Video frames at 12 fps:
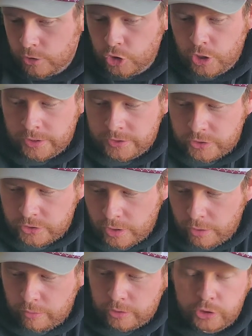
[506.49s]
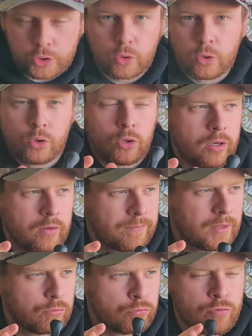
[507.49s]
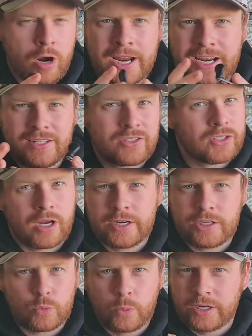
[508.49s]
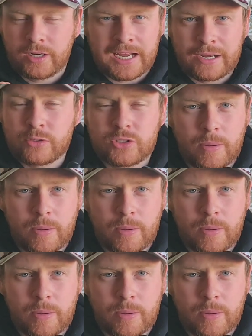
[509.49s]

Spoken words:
just so that you're right inside its wheelhouse,